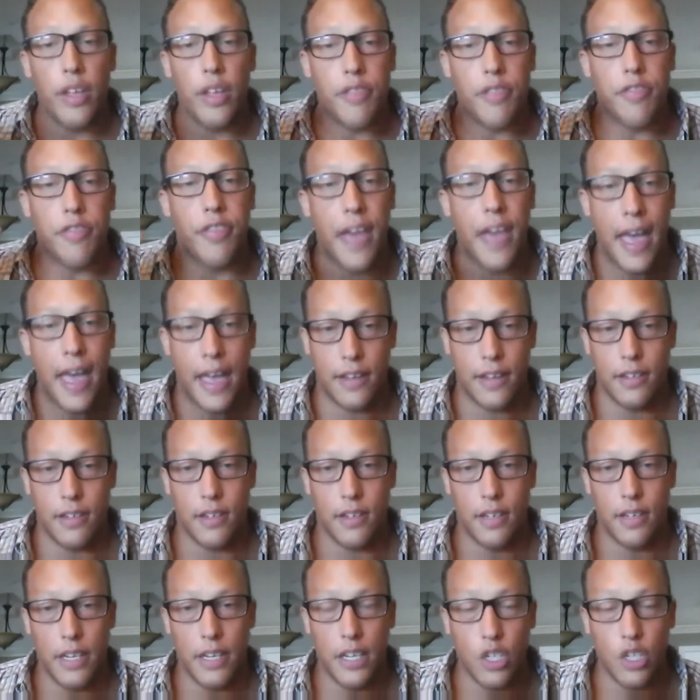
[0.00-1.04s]
that
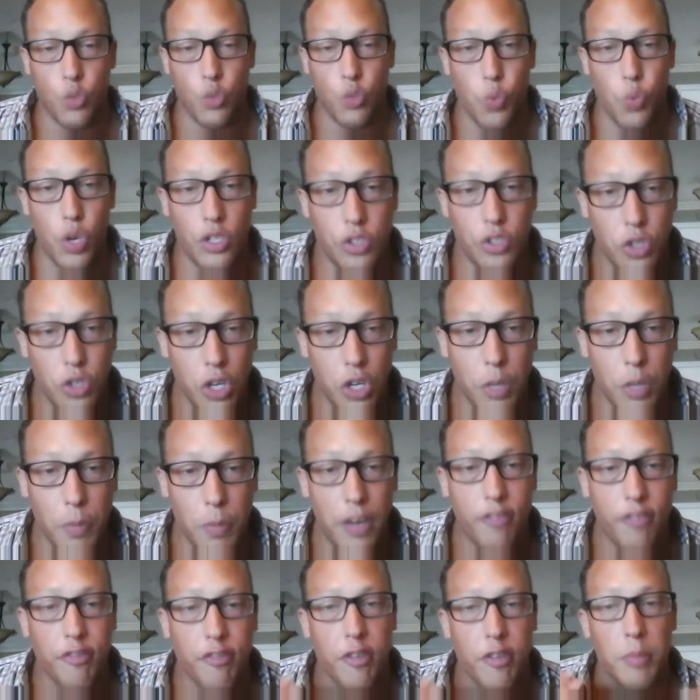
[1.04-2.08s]
is what took me
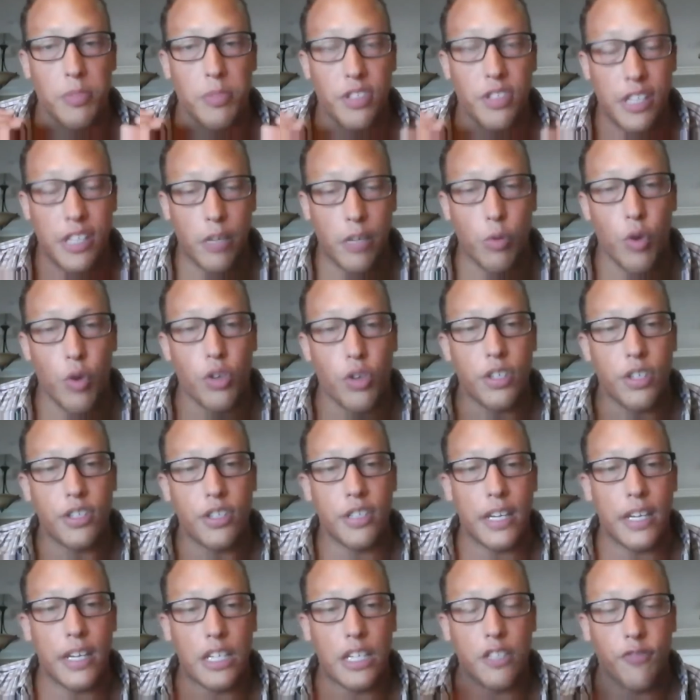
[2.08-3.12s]
from 0 to
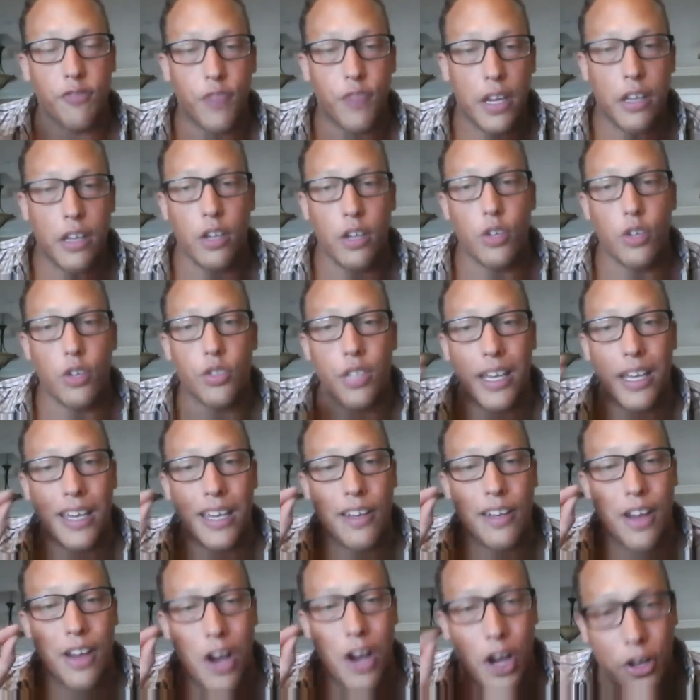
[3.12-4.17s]
6 figures
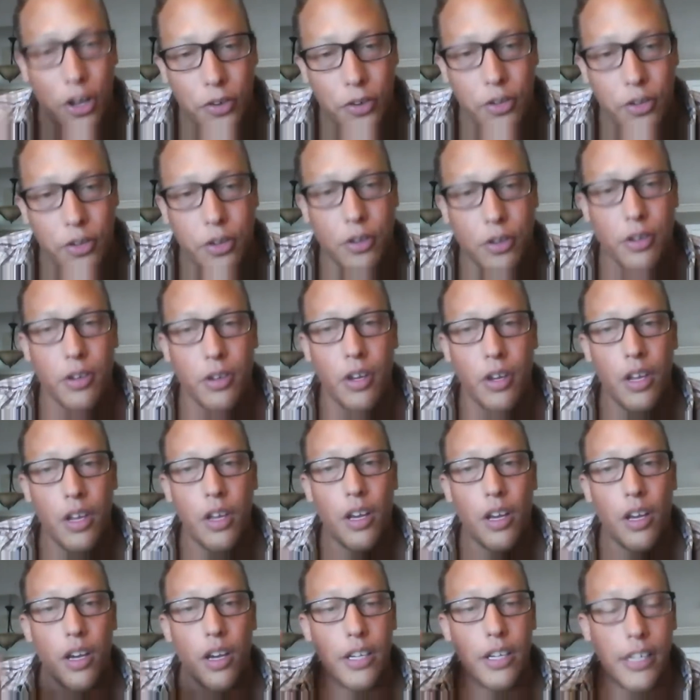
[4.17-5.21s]
in under
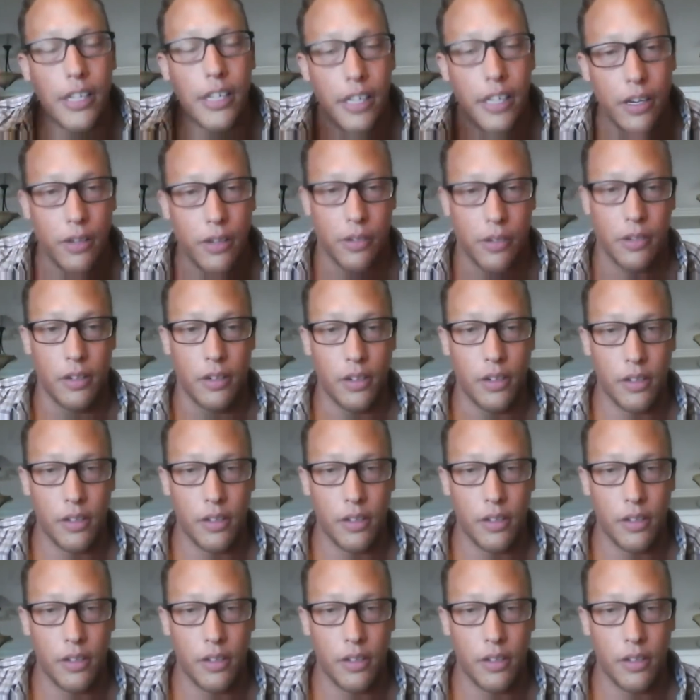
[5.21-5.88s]
a year.